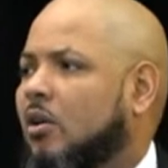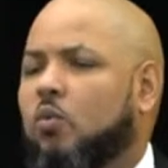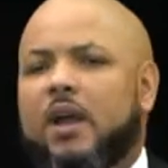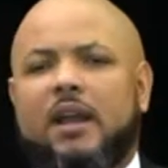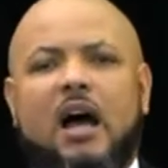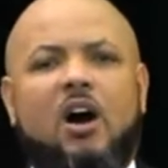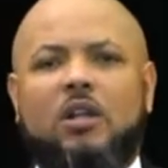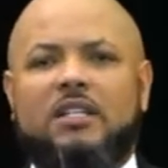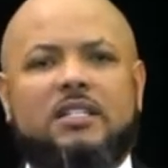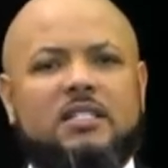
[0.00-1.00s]
when I
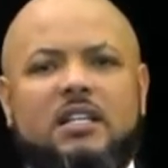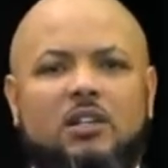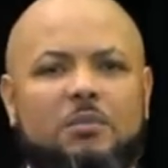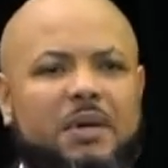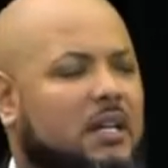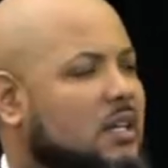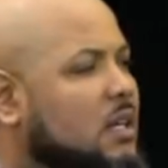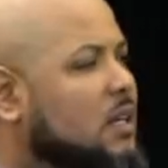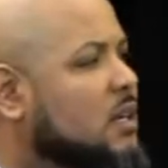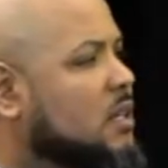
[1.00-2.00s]
only just need a little bit
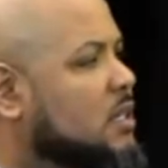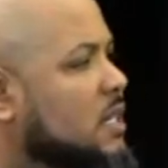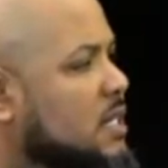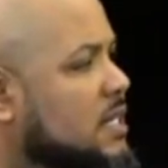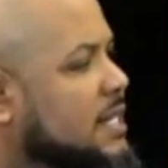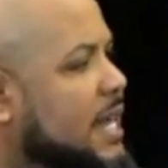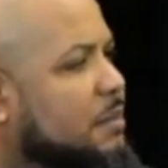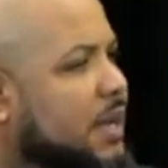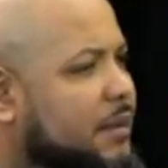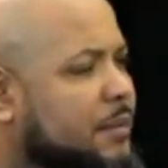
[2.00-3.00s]
to
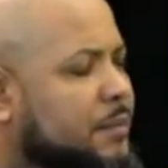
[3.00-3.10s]
sustain me.